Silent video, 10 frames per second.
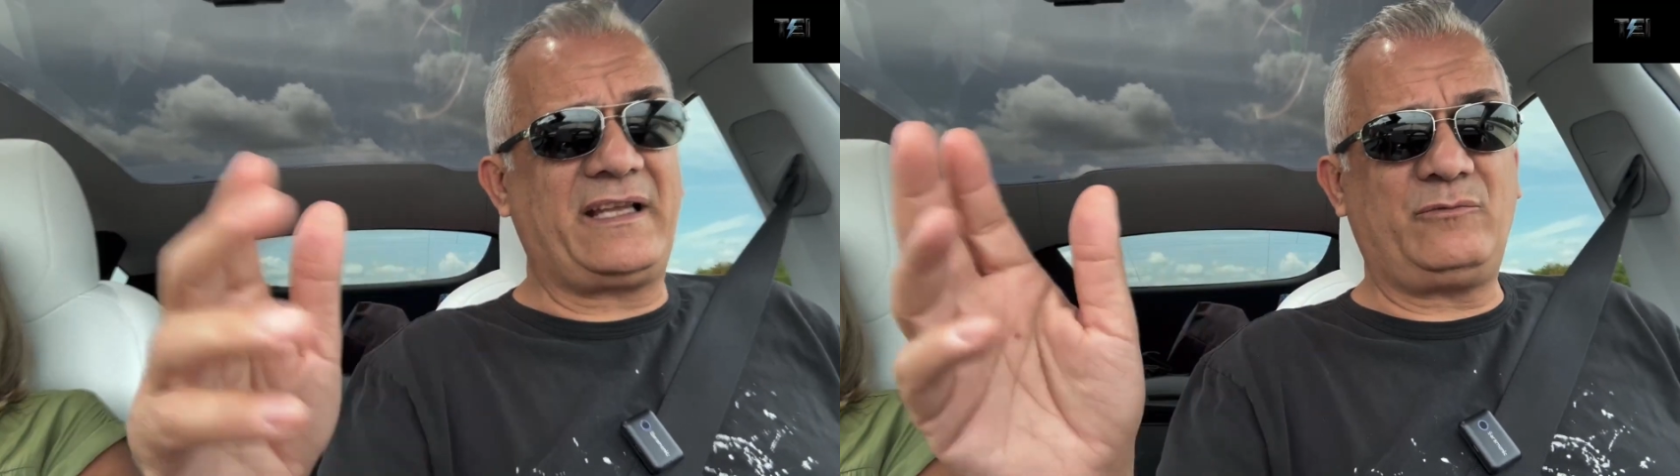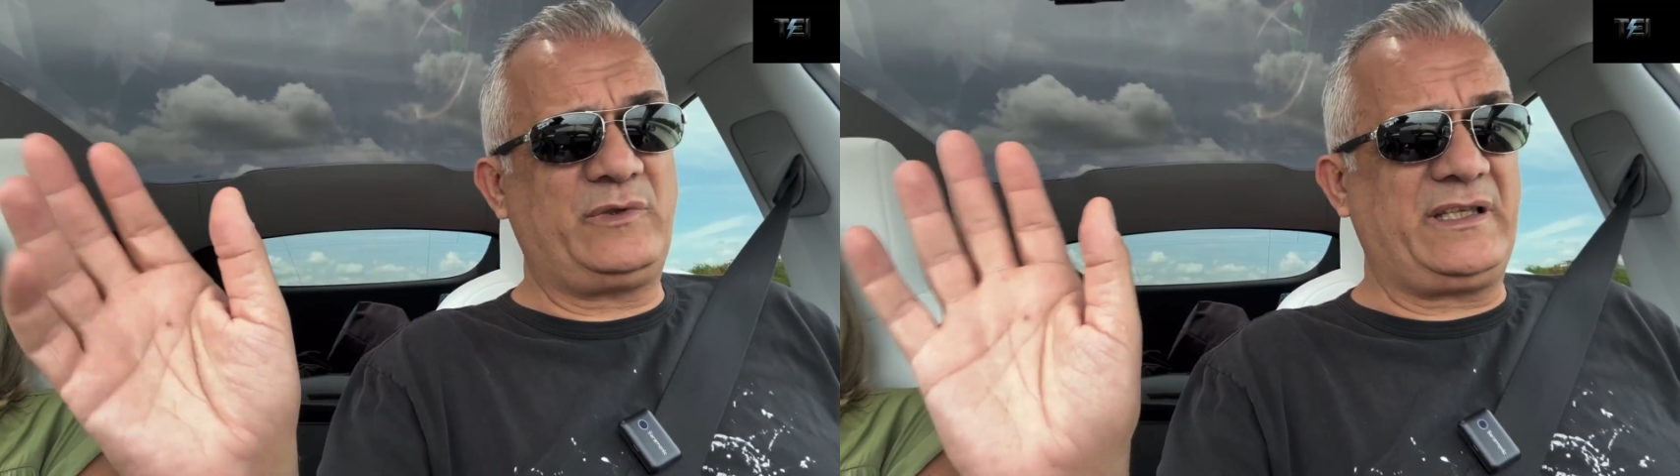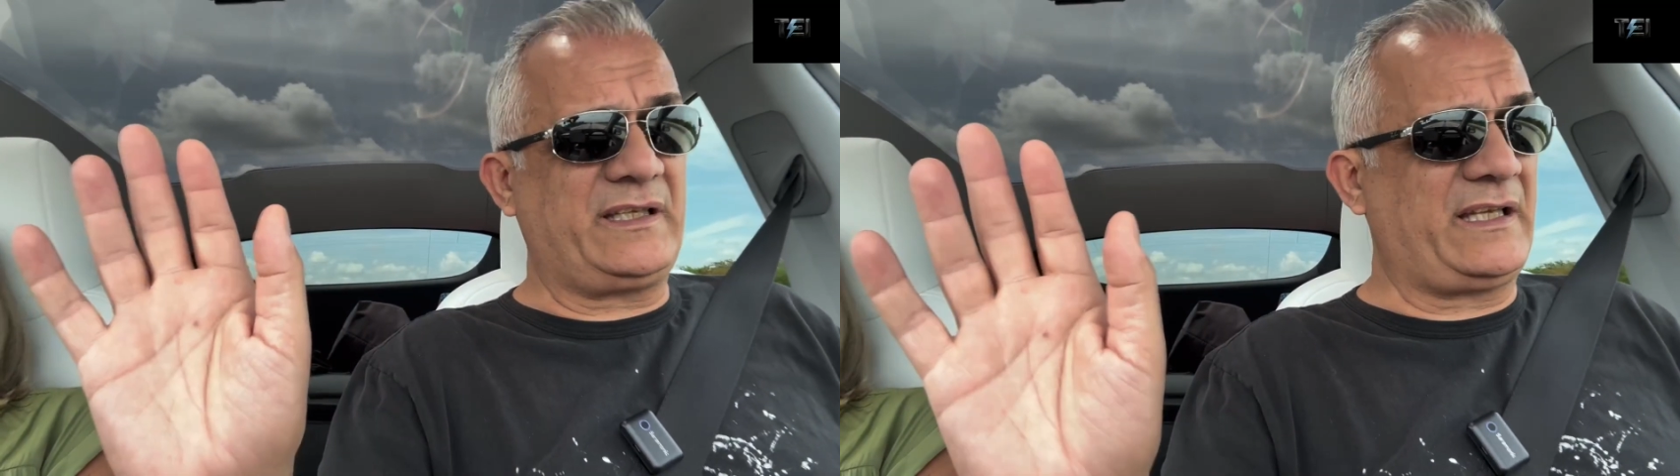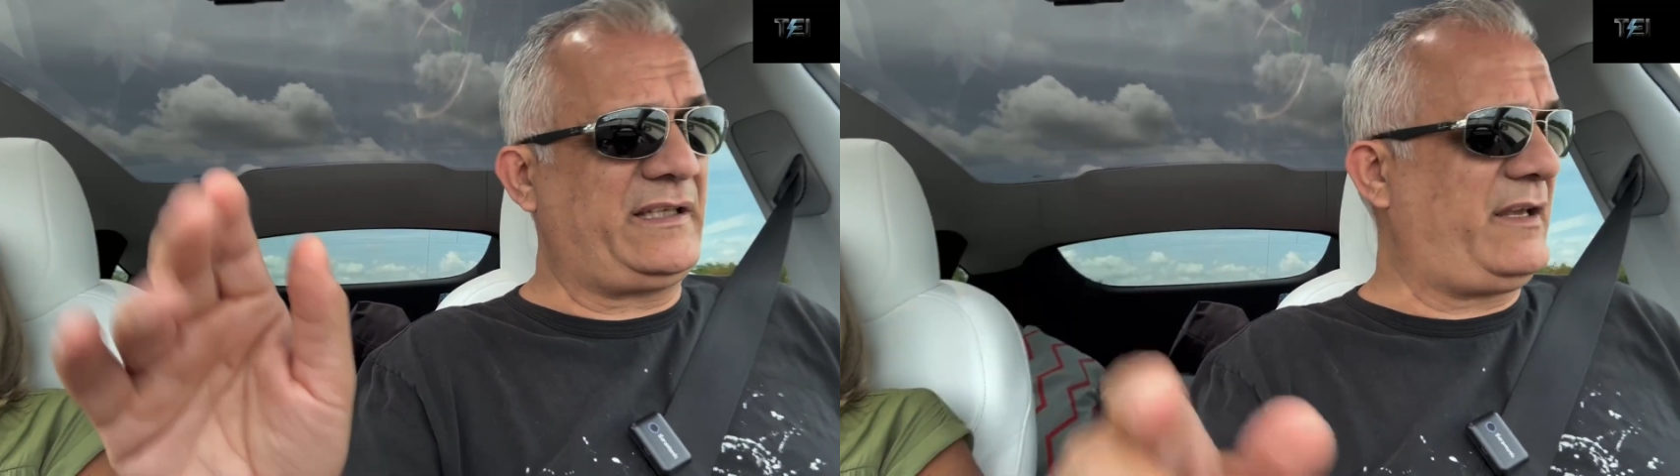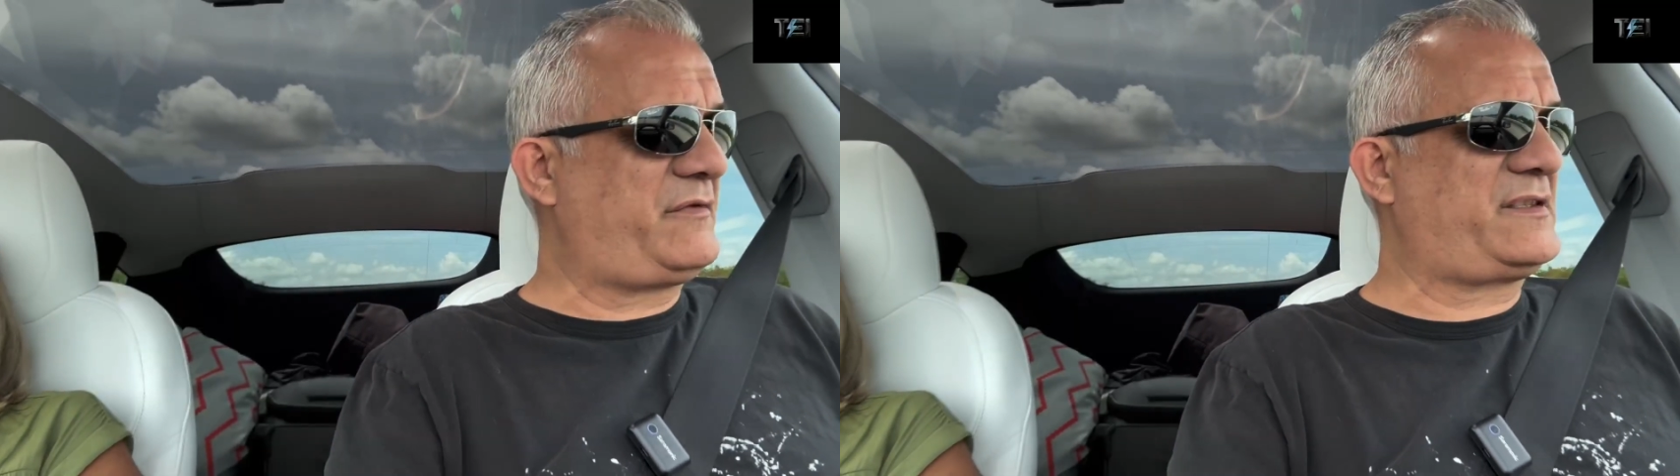we didn't get
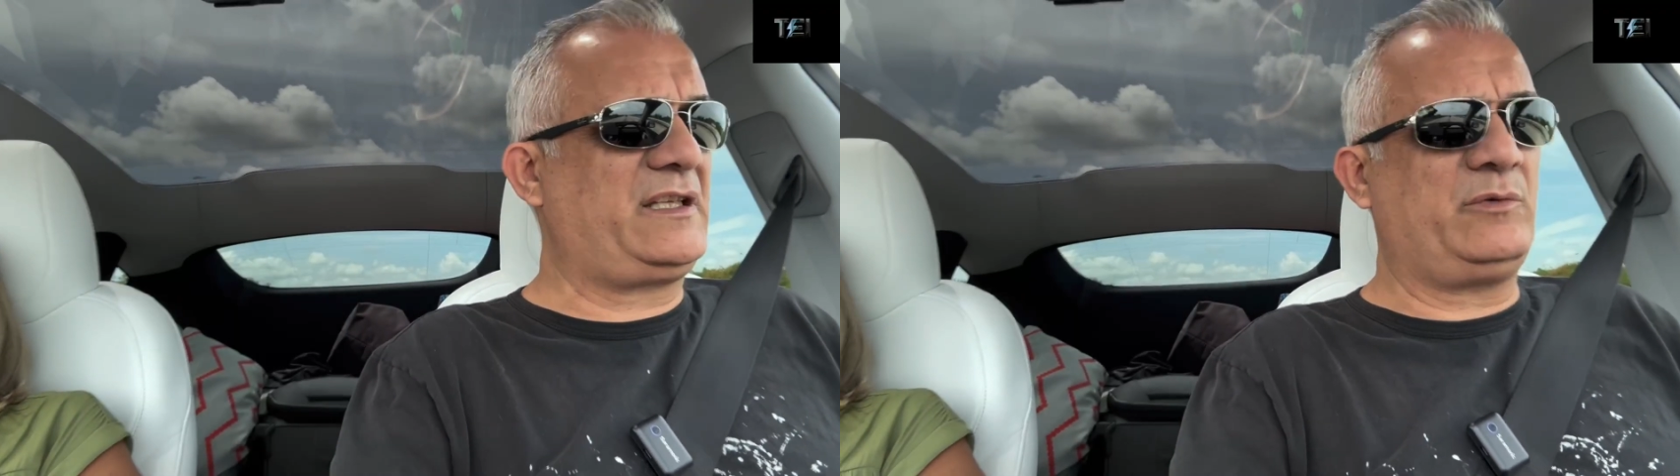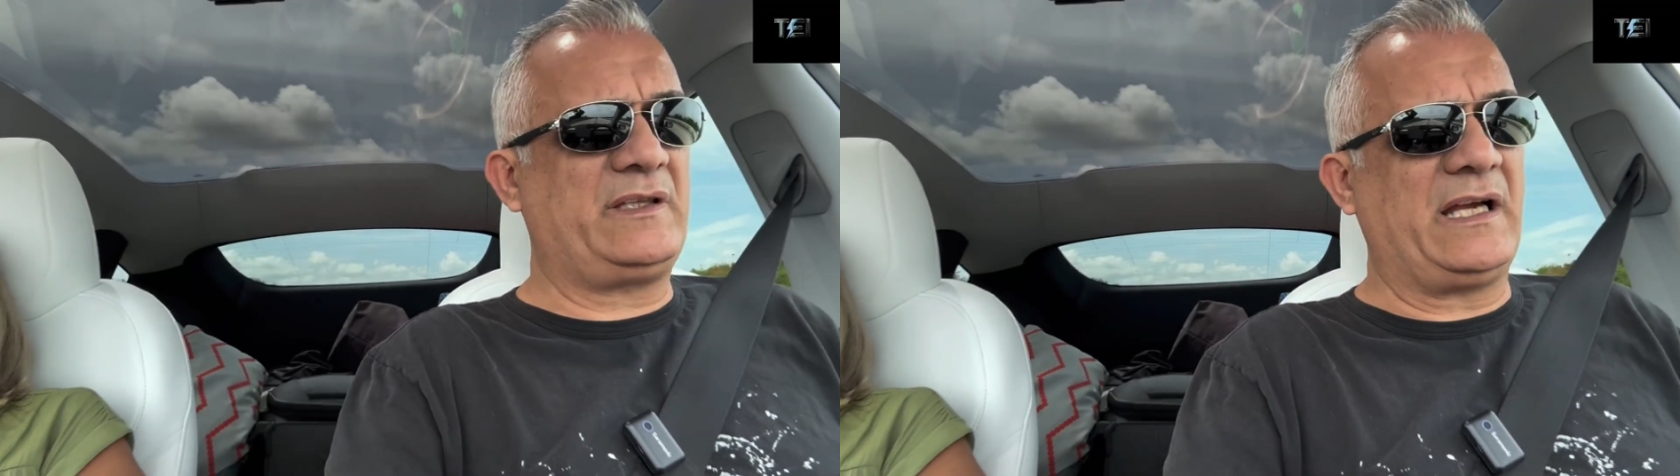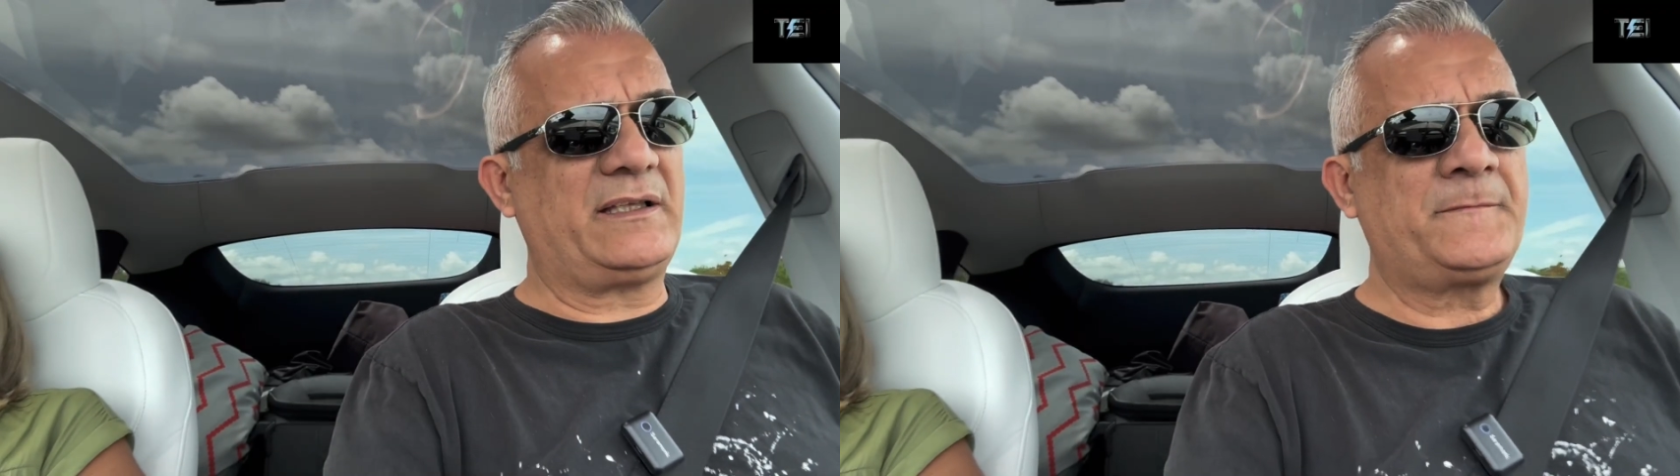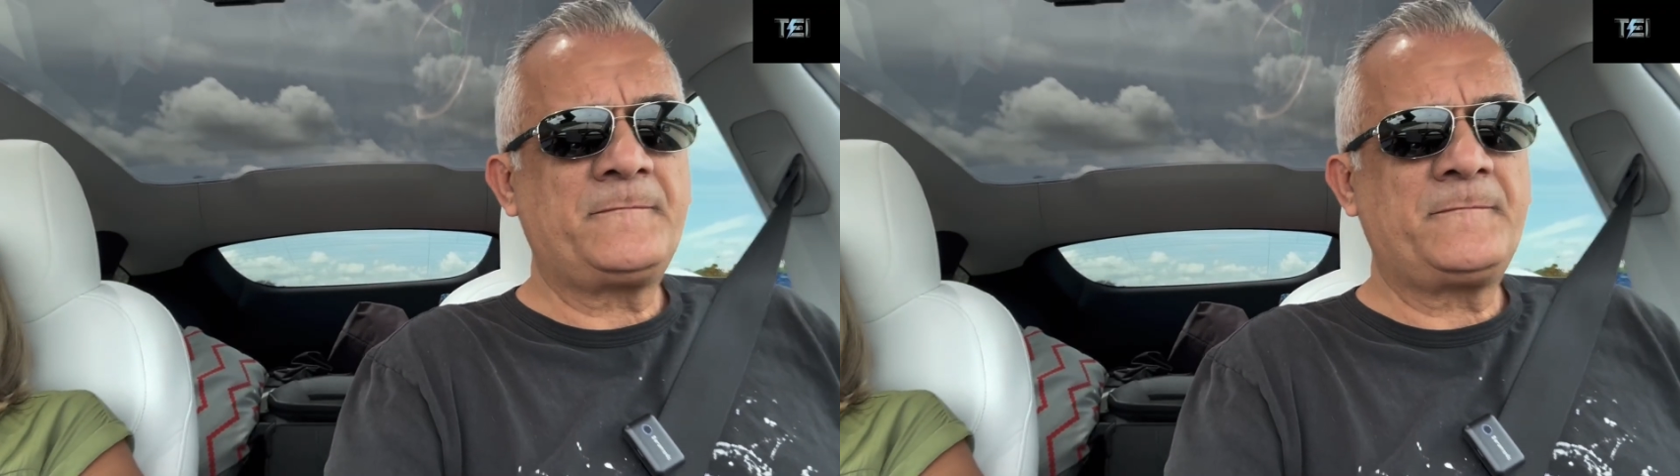the FSD with that.